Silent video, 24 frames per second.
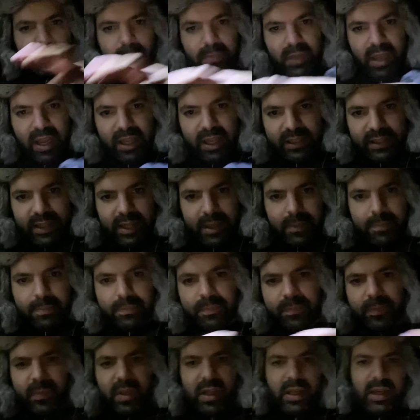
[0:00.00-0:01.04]
ate them,
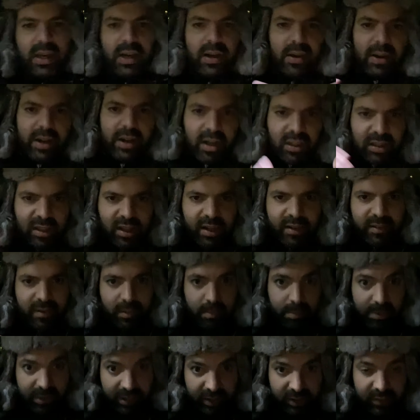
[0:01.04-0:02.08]
and now High Tide is the
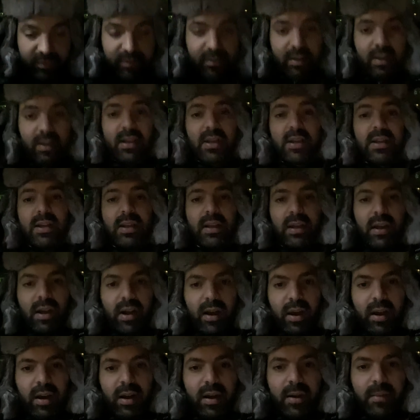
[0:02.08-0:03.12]
biggest.
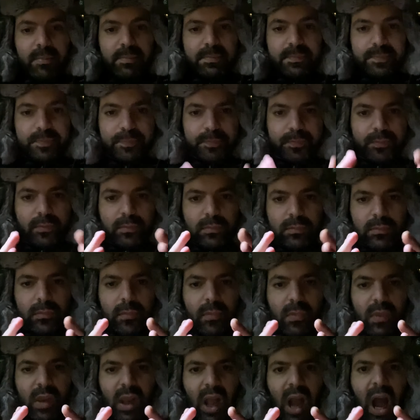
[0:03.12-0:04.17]
High
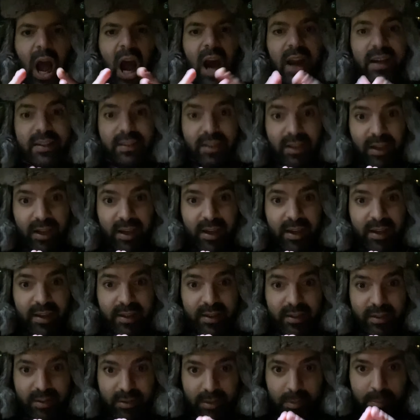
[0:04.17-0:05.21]

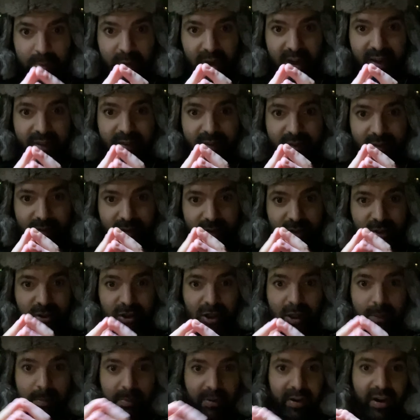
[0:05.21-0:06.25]
Tide, the
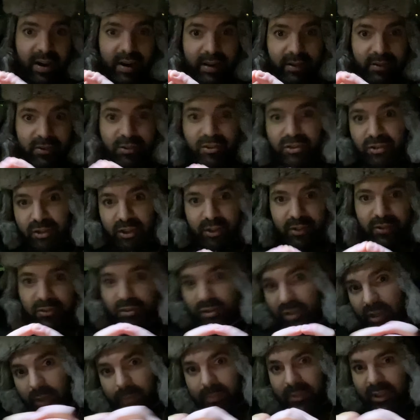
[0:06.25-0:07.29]
share price just
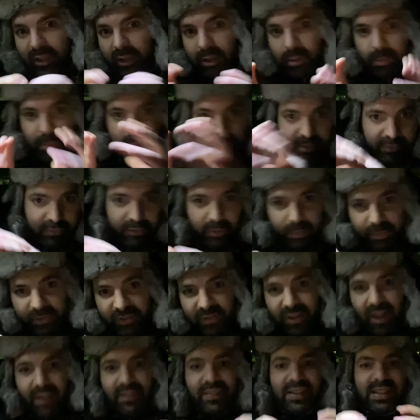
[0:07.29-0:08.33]
jumped a little bit from
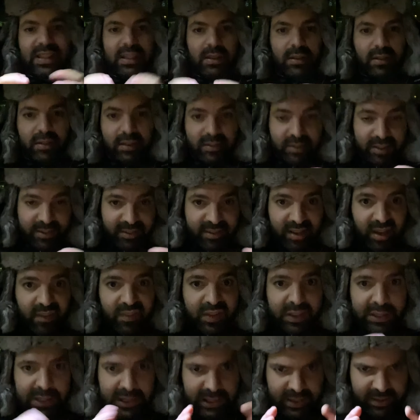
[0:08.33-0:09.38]
7 to
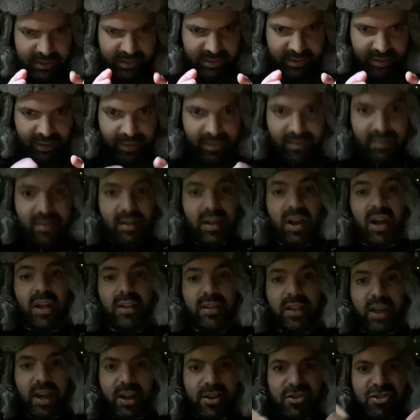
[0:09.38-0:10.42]
17 cents, and High
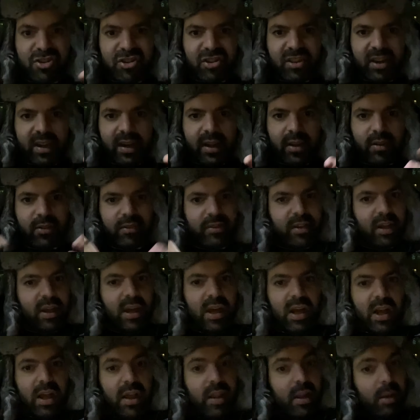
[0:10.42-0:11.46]
Tide just announced
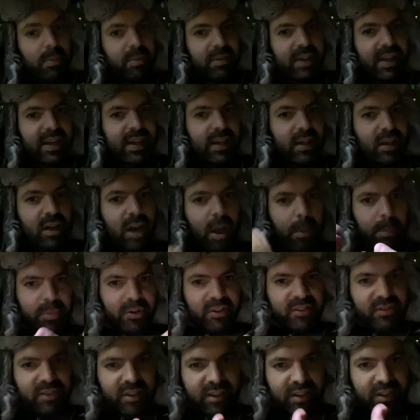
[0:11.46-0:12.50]
they're planning on
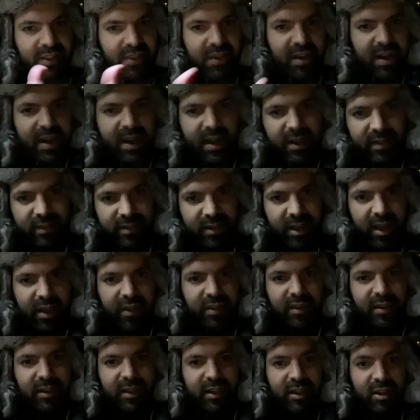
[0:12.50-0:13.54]
uplisting to the NASDAQ.
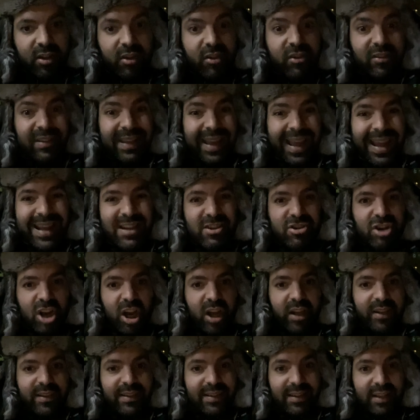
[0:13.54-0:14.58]
The ticker is
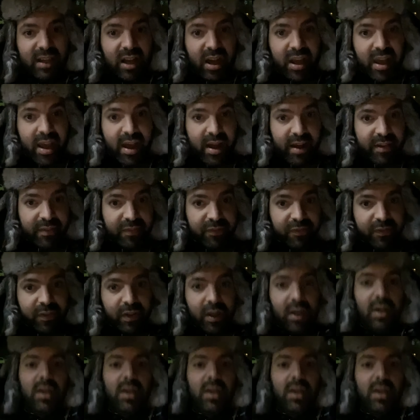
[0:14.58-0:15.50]
HITIF